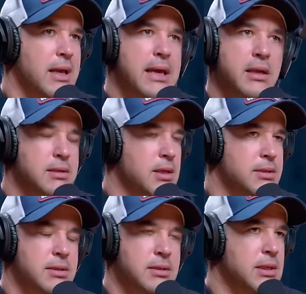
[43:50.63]
and it
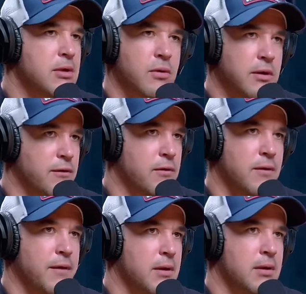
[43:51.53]
doesn't decrease.
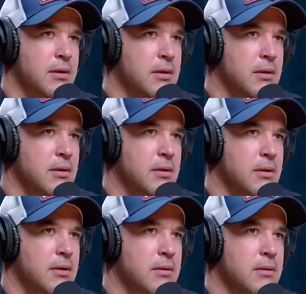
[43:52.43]
That's right. That's
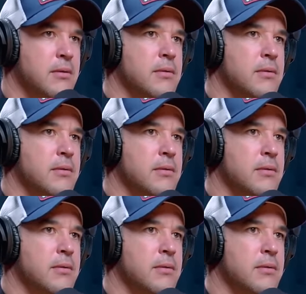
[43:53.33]
exactly